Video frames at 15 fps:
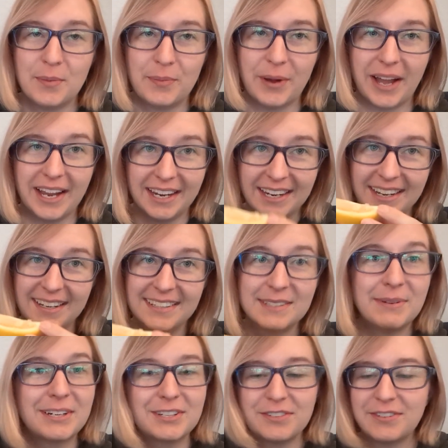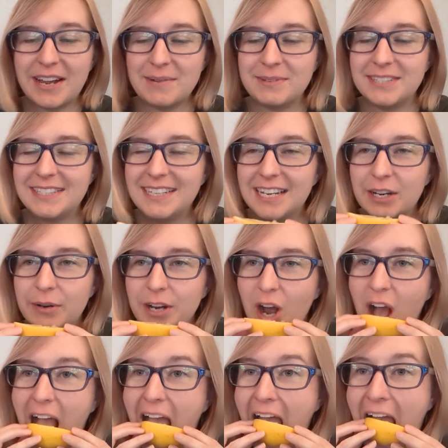but some extra vitamin C, here we
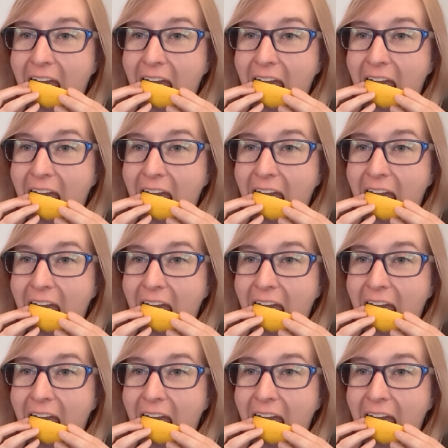go.